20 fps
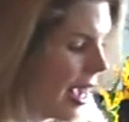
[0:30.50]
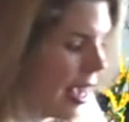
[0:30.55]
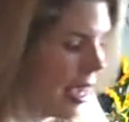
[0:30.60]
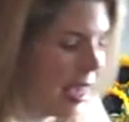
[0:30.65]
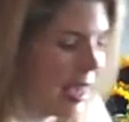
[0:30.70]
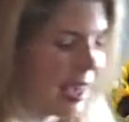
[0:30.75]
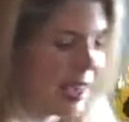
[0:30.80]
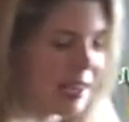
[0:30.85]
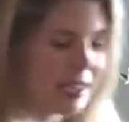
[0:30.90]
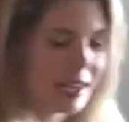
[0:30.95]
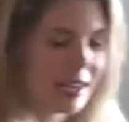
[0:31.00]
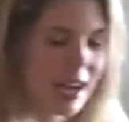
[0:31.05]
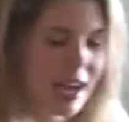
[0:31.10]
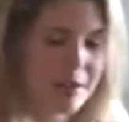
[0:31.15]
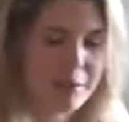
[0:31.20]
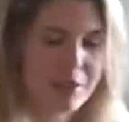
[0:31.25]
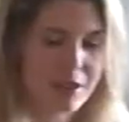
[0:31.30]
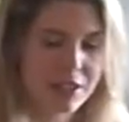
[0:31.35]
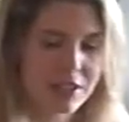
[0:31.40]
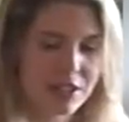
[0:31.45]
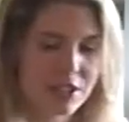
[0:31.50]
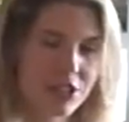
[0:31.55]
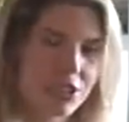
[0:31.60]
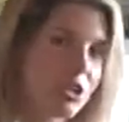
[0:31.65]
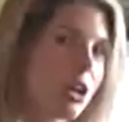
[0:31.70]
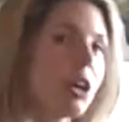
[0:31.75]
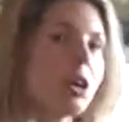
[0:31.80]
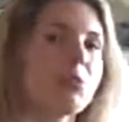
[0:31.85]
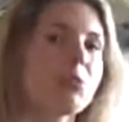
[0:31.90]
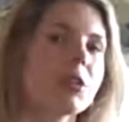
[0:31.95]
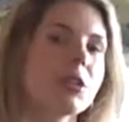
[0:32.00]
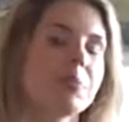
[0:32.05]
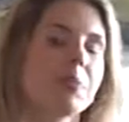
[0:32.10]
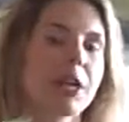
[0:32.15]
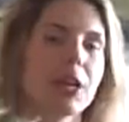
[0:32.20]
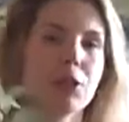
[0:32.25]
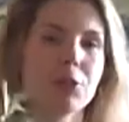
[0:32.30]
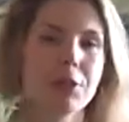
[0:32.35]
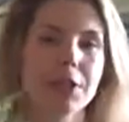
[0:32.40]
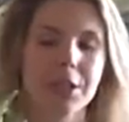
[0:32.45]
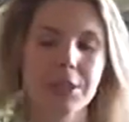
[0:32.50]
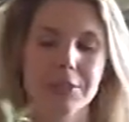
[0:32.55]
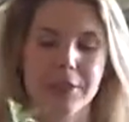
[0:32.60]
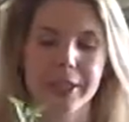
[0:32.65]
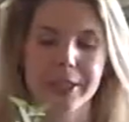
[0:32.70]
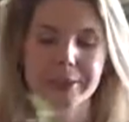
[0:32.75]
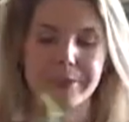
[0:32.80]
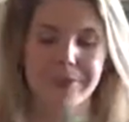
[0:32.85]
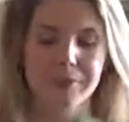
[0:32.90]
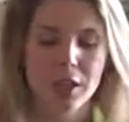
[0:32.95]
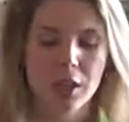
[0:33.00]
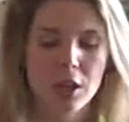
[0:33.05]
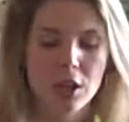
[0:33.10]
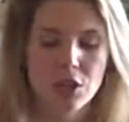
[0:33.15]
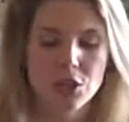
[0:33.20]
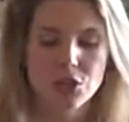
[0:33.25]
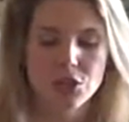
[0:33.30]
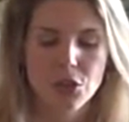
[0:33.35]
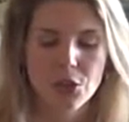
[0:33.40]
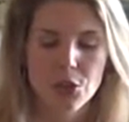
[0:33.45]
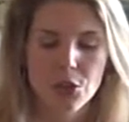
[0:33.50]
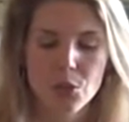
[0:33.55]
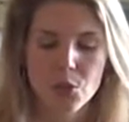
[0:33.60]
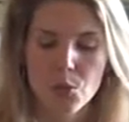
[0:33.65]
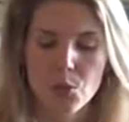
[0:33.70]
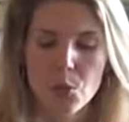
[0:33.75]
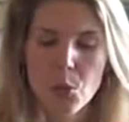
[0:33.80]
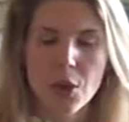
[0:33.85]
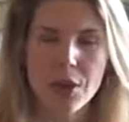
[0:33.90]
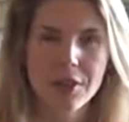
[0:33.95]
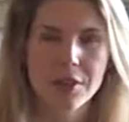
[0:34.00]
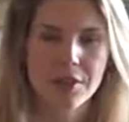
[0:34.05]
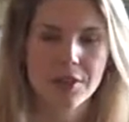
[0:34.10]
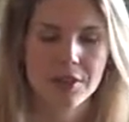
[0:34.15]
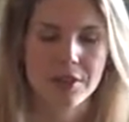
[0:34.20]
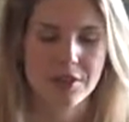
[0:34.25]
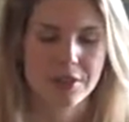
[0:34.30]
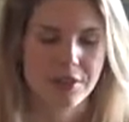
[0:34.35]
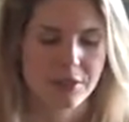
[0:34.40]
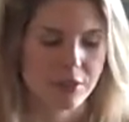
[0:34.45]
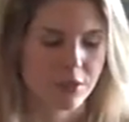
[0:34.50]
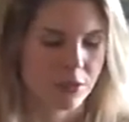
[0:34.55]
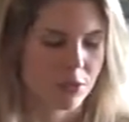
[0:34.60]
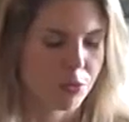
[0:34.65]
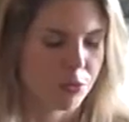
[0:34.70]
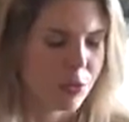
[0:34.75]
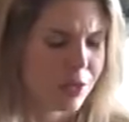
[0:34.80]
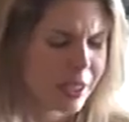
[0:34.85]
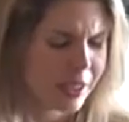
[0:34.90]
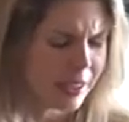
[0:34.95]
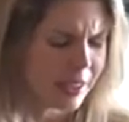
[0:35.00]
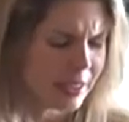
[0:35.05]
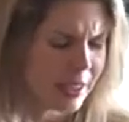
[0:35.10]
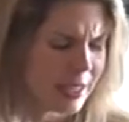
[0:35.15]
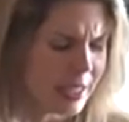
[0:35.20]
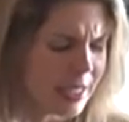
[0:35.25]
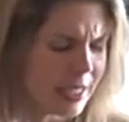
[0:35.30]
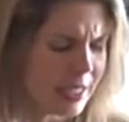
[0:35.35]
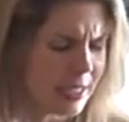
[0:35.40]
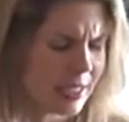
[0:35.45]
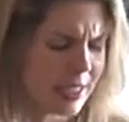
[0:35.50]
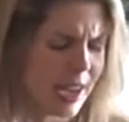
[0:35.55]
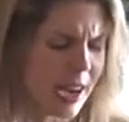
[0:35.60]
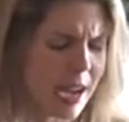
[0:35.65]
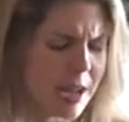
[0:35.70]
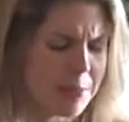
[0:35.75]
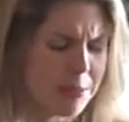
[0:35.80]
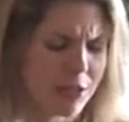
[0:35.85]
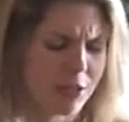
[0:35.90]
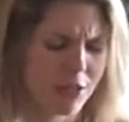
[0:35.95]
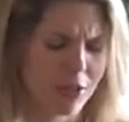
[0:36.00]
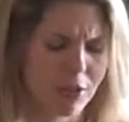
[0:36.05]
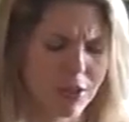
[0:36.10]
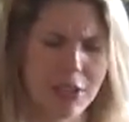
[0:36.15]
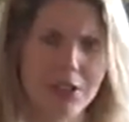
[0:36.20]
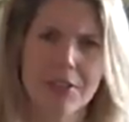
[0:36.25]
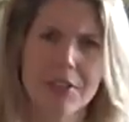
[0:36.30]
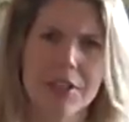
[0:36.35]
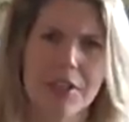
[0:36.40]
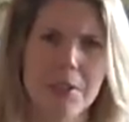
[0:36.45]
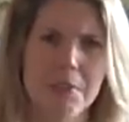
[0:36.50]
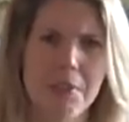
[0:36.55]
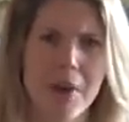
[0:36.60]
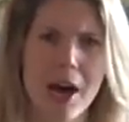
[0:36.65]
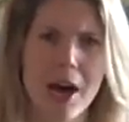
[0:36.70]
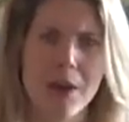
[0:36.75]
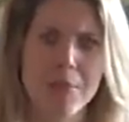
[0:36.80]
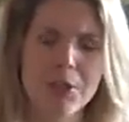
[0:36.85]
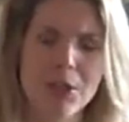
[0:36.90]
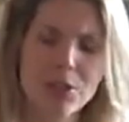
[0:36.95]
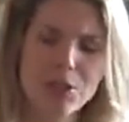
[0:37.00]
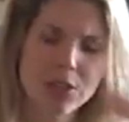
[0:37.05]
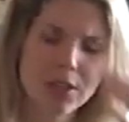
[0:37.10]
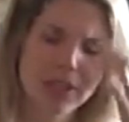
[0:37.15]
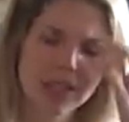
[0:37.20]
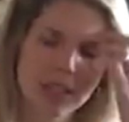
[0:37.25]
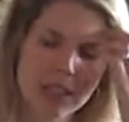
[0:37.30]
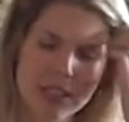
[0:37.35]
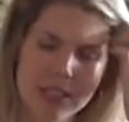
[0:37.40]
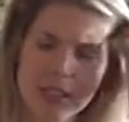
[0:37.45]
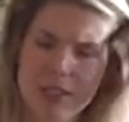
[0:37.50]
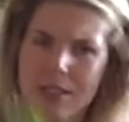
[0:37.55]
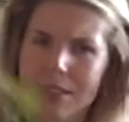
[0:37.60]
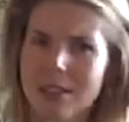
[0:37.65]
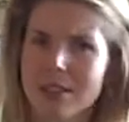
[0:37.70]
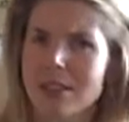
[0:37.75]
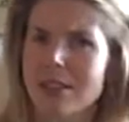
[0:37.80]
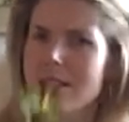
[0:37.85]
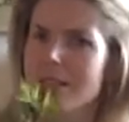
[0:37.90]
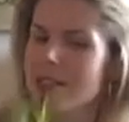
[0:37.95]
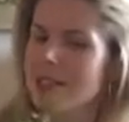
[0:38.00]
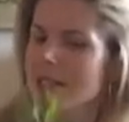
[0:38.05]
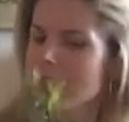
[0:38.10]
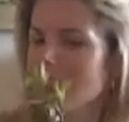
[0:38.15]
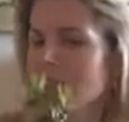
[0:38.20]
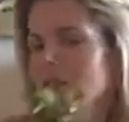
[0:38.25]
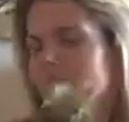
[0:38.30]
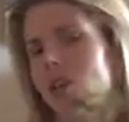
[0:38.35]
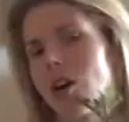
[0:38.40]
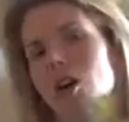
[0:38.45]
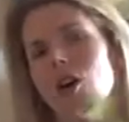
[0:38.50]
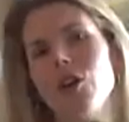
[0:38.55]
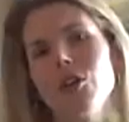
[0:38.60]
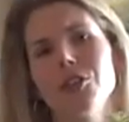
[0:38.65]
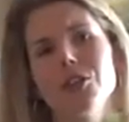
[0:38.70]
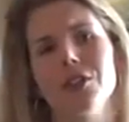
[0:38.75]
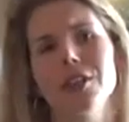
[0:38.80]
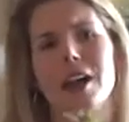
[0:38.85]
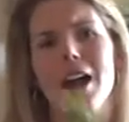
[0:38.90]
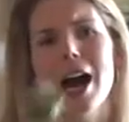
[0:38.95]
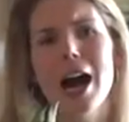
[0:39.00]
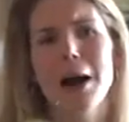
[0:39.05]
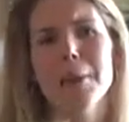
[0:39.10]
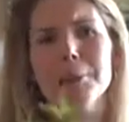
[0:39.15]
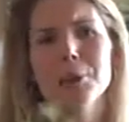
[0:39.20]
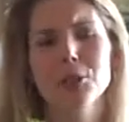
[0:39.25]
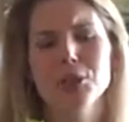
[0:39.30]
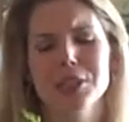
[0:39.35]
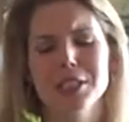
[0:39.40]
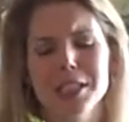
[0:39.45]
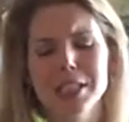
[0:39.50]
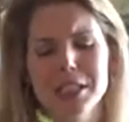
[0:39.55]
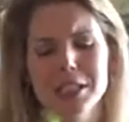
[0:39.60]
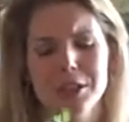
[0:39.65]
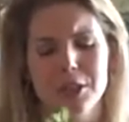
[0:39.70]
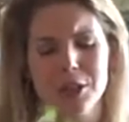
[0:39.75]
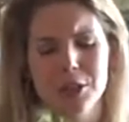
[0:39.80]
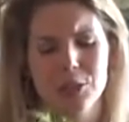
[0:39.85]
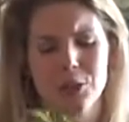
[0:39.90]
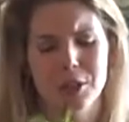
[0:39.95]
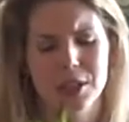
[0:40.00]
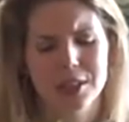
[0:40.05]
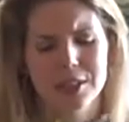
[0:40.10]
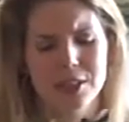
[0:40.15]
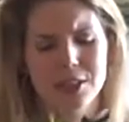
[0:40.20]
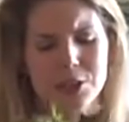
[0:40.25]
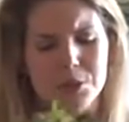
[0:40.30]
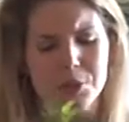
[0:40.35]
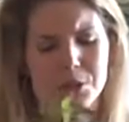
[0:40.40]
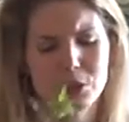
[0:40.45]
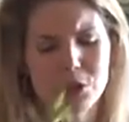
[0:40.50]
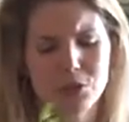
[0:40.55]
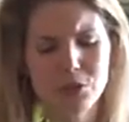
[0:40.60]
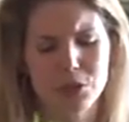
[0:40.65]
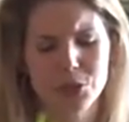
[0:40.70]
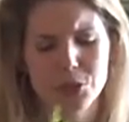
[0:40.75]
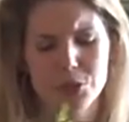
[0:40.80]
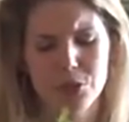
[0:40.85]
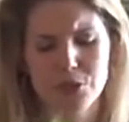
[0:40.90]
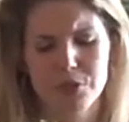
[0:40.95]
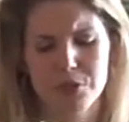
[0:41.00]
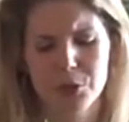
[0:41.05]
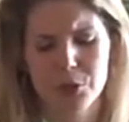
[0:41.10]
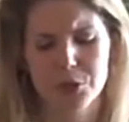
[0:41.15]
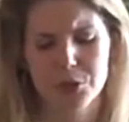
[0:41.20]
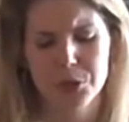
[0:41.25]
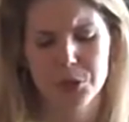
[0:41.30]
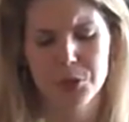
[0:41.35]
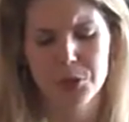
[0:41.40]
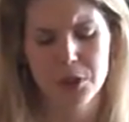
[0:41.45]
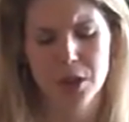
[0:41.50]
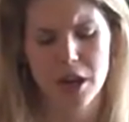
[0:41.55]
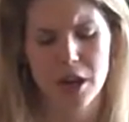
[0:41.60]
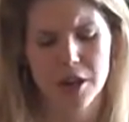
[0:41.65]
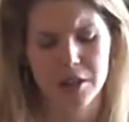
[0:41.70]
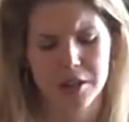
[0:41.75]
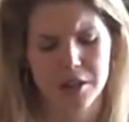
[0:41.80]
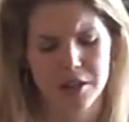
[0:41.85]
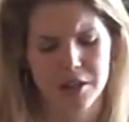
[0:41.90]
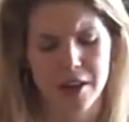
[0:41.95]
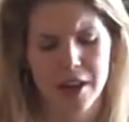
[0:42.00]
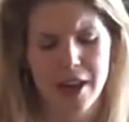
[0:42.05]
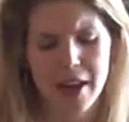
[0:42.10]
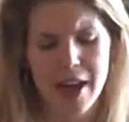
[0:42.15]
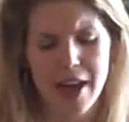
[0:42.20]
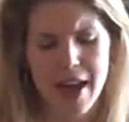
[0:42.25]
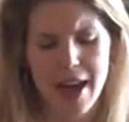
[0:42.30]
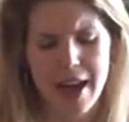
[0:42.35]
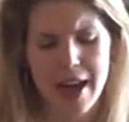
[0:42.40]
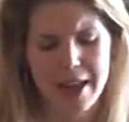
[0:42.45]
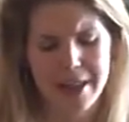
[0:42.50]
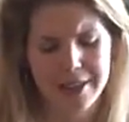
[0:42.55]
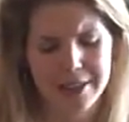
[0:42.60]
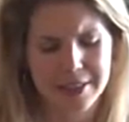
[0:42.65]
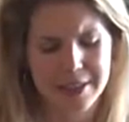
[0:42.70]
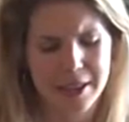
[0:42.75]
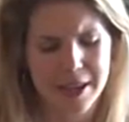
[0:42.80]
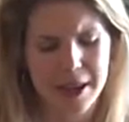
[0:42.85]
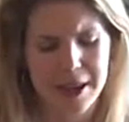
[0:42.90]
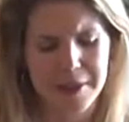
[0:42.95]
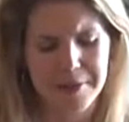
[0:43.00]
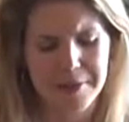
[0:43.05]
and I'm going to start with my greenery. So one of the really neat types of greenery that Bob uses is this called Coppertino. It's this beautiful sort of maroon color, and